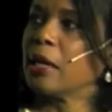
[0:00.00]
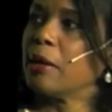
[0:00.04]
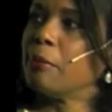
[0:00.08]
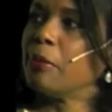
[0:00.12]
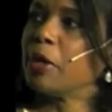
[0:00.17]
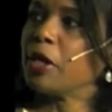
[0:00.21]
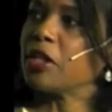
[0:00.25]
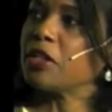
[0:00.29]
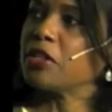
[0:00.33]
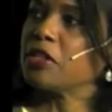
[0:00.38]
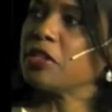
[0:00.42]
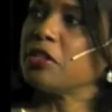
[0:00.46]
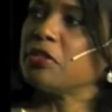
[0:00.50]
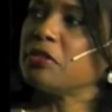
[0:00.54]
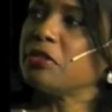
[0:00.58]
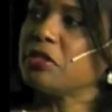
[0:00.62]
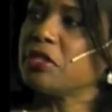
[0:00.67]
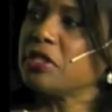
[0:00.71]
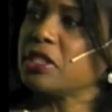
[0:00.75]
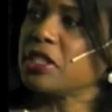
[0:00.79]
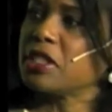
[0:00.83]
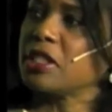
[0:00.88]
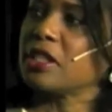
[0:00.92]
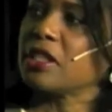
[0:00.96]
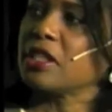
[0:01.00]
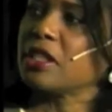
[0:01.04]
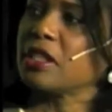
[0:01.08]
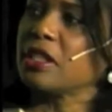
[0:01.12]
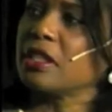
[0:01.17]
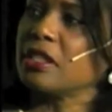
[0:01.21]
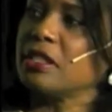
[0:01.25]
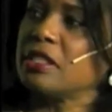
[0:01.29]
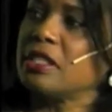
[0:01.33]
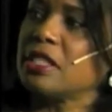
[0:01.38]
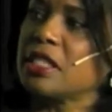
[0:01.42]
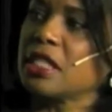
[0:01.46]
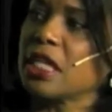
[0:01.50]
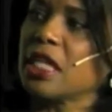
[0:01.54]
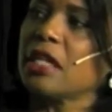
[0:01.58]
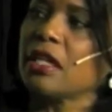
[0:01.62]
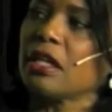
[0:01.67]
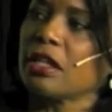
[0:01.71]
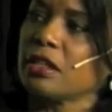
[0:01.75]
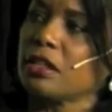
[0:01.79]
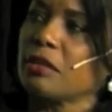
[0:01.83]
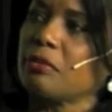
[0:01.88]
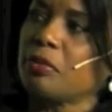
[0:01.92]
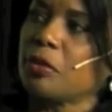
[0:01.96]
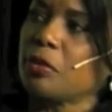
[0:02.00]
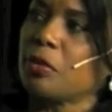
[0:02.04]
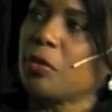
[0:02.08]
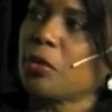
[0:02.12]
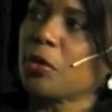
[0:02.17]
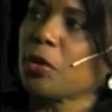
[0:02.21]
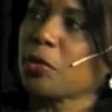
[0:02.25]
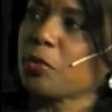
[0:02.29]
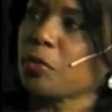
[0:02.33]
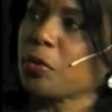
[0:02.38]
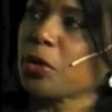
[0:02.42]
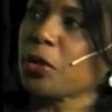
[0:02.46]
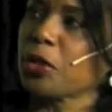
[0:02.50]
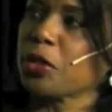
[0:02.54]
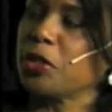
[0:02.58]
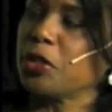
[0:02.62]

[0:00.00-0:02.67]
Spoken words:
But you can see on the board where you